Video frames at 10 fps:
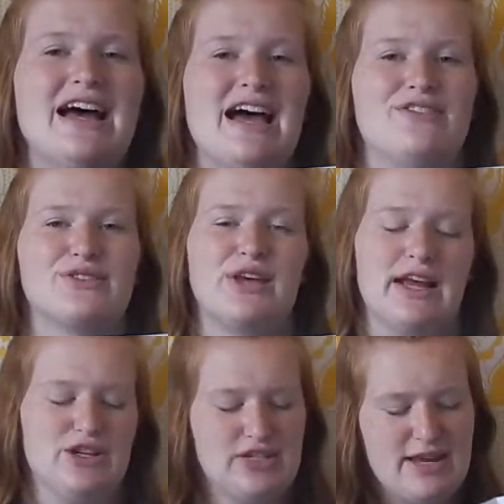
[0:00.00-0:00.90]
and so I
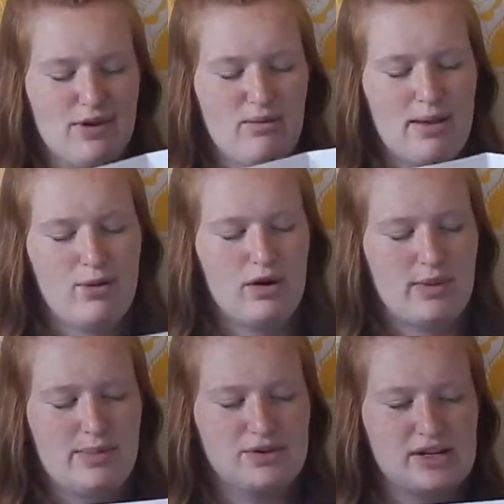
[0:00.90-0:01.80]
can just keep all my important
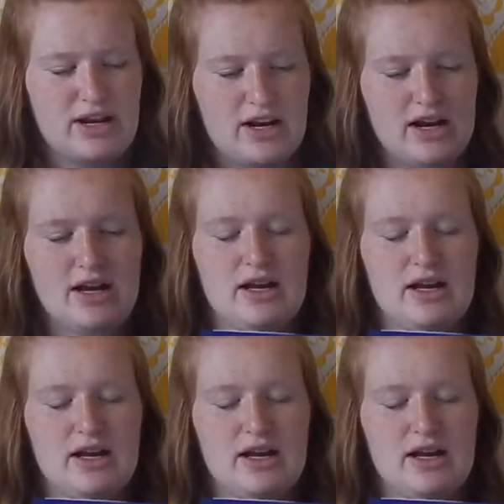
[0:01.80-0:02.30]
papers in here,